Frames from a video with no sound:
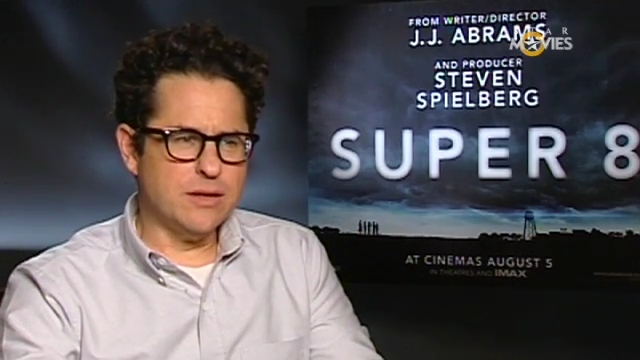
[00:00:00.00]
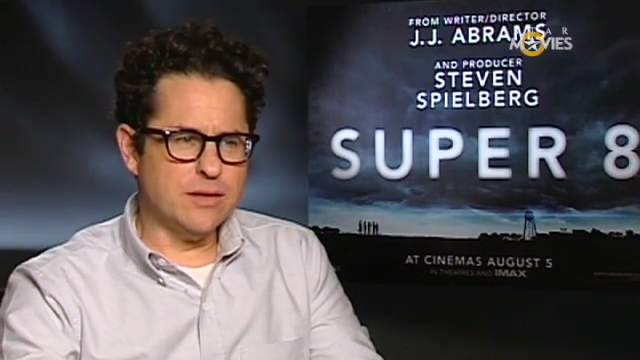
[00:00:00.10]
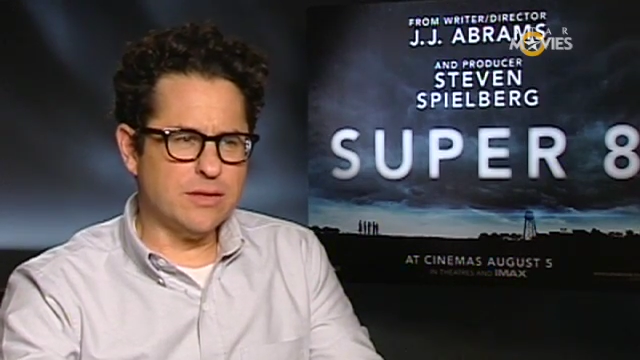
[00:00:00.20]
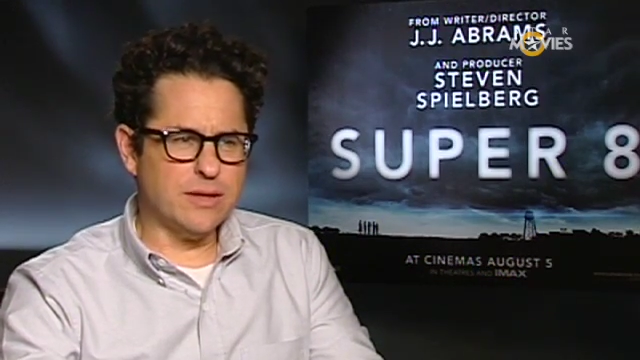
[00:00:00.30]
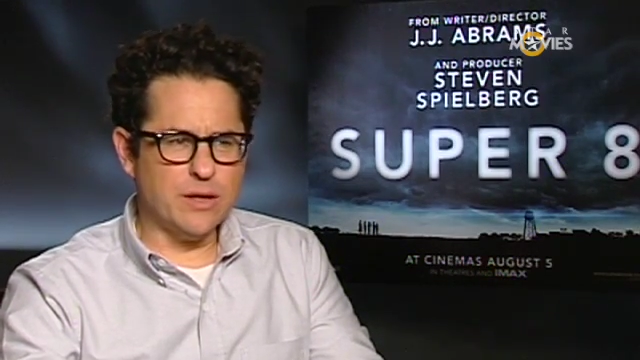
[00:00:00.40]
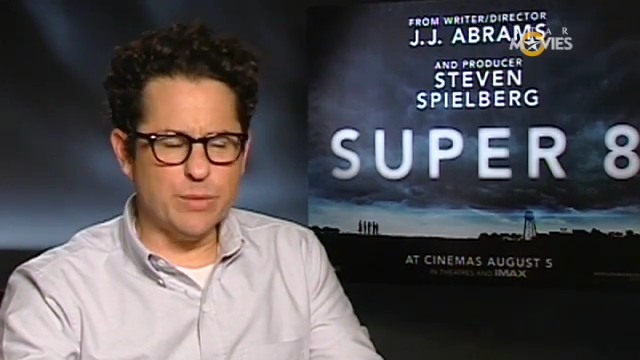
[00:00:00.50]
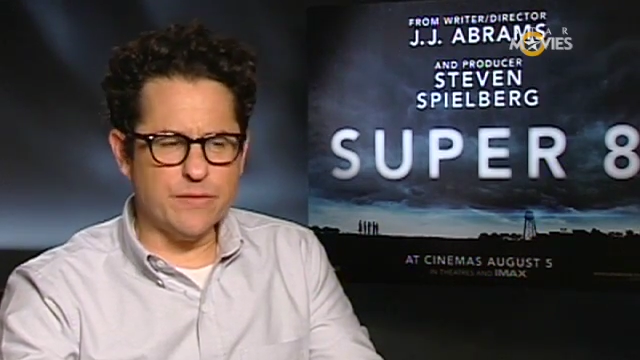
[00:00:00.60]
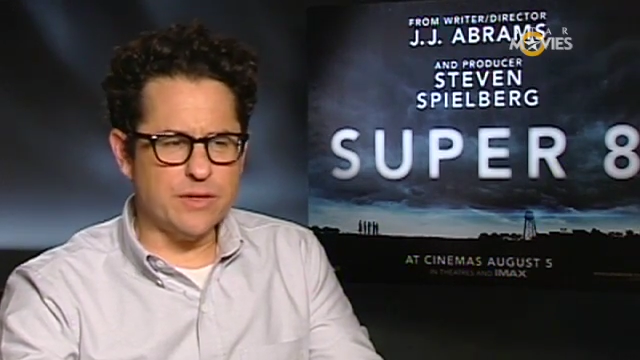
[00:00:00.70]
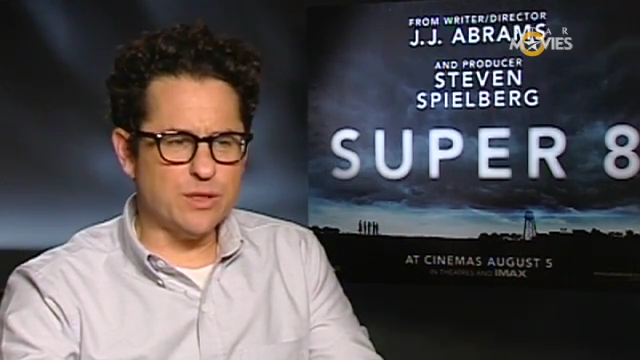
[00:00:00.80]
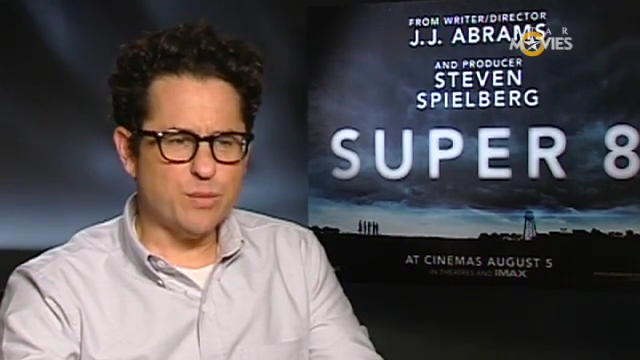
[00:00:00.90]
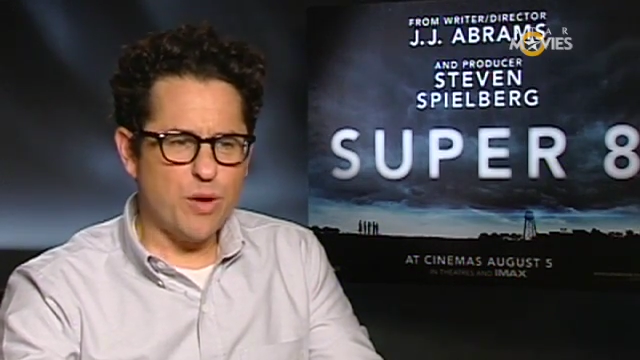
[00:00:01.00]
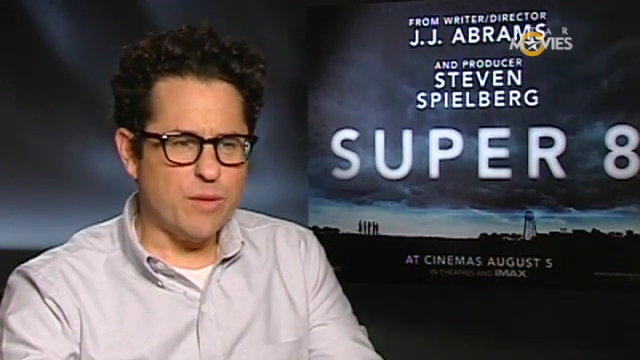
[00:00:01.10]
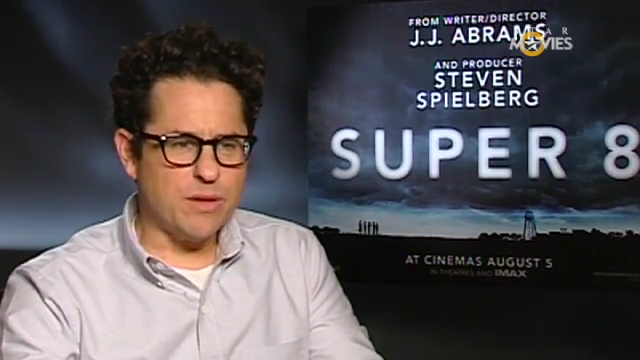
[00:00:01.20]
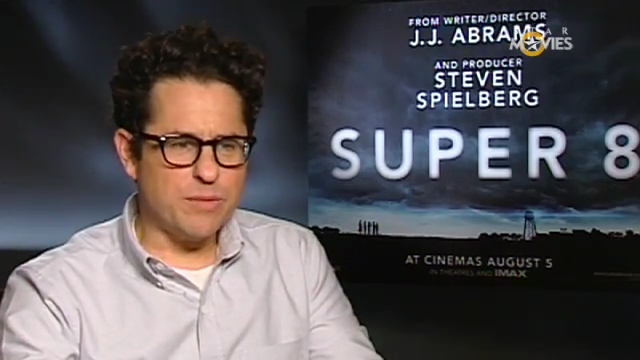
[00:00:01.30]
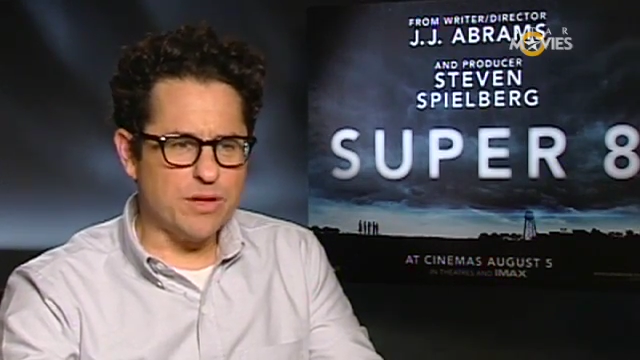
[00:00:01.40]
there's a little bit of a
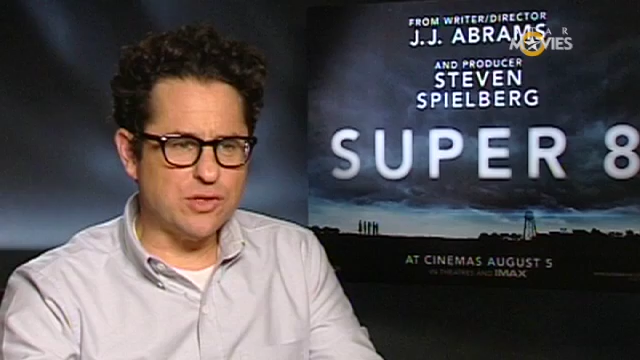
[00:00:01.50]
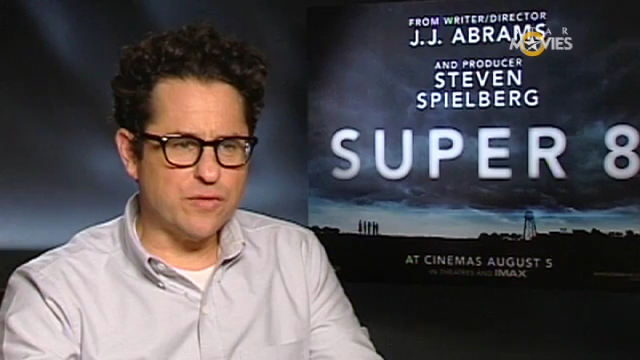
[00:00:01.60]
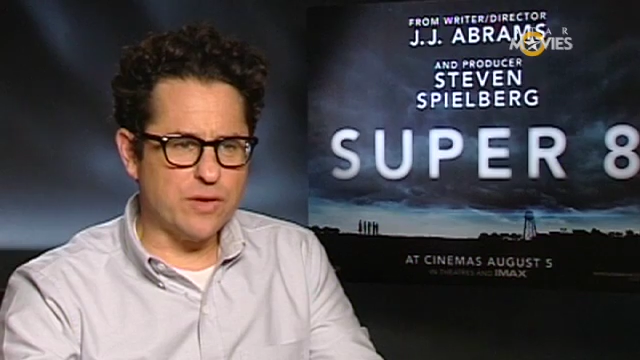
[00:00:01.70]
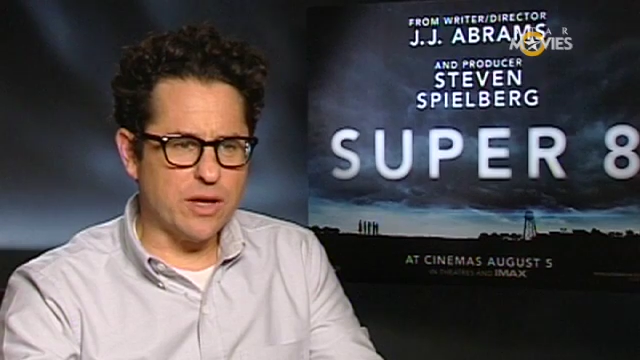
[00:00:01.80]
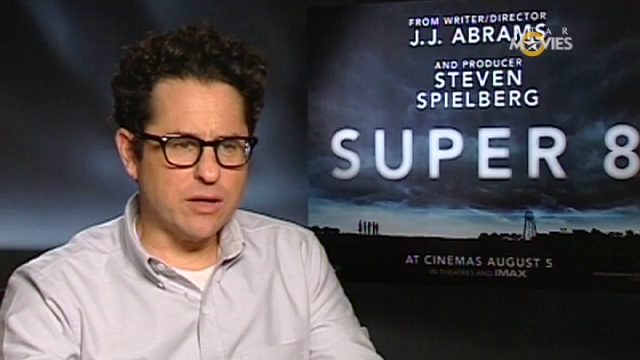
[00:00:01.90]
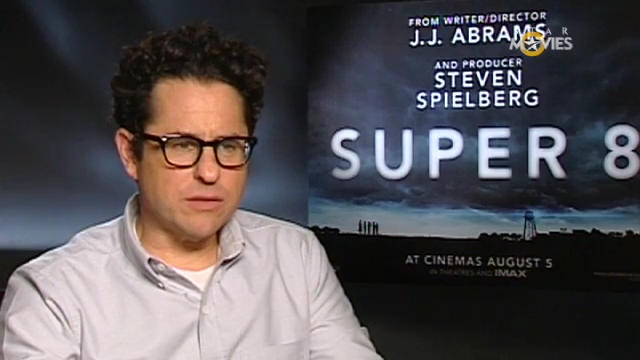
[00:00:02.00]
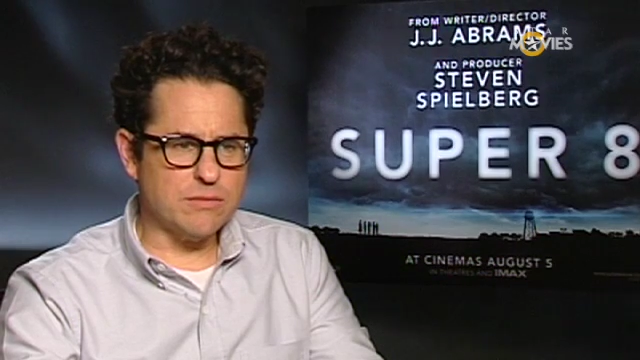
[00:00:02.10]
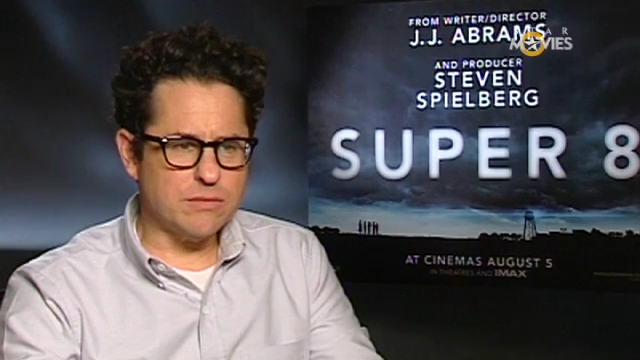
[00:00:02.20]
disappointment because you feel like,